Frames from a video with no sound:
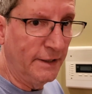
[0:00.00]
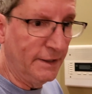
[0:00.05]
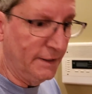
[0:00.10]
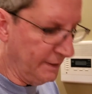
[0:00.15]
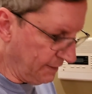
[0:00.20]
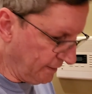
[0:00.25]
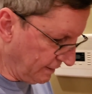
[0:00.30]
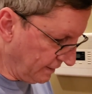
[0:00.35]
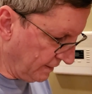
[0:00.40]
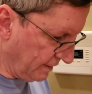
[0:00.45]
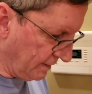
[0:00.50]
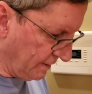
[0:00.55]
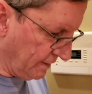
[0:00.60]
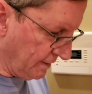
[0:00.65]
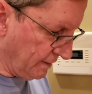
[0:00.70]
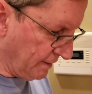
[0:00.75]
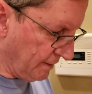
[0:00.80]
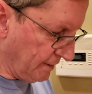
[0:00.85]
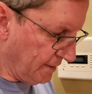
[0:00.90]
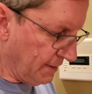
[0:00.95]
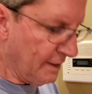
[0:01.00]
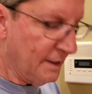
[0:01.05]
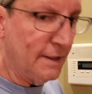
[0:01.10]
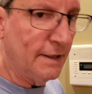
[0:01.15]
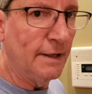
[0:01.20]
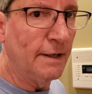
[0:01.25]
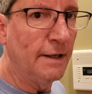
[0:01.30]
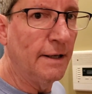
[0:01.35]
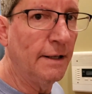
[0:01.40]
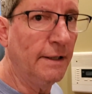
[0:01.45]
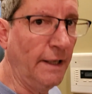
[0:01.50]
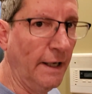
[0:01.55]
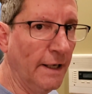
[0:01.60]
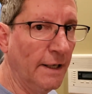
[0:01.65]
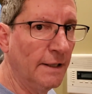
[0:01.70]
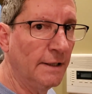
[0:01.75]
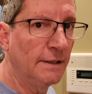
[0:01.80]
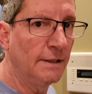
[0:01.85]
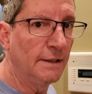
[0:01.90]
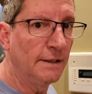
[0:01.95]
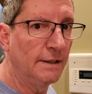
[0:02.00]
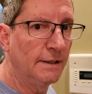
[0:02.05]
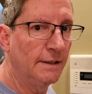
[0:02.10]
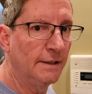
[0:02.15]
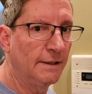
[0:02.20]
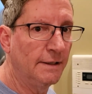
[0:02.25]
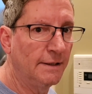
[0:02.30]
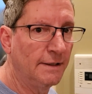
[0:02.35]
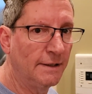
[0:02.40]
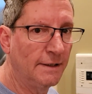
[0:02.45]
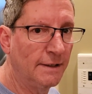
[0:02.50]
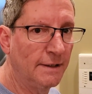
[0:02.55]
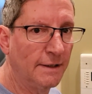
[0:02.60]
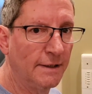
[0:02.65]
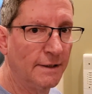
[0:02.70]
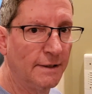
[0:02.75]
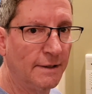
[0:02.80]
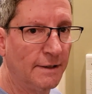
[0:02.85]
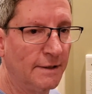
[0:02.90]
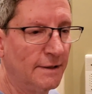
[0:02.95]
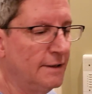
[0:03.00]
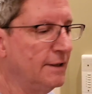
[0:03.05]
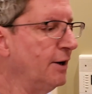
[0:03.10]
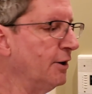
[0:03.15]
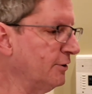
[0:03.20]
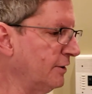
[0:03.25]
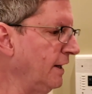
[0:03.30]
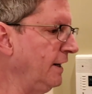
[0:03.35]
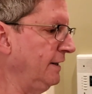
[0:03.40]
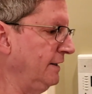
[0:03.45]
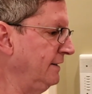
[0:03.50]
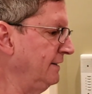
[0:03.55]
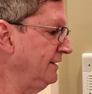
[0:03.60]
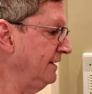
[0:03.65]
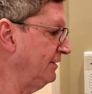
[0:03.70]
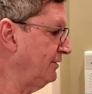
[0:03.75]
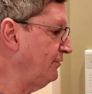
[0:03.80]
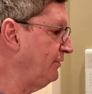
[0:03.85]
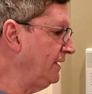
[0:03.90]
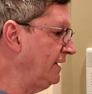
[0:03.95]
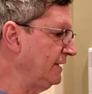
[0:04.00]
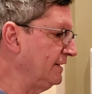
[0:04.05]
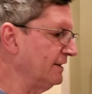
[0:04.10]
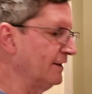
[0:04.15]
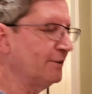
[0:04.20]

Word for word: I declare yeah. a community outing. Okay, that's fine.